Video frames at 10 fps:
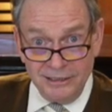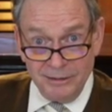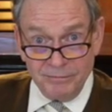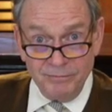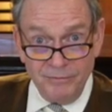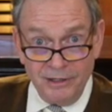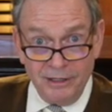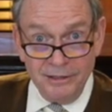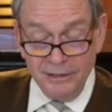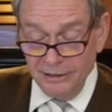end
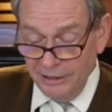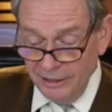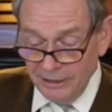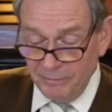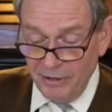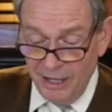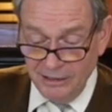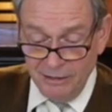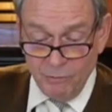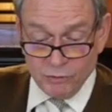up
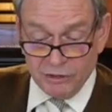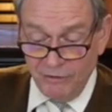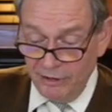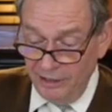ending most of our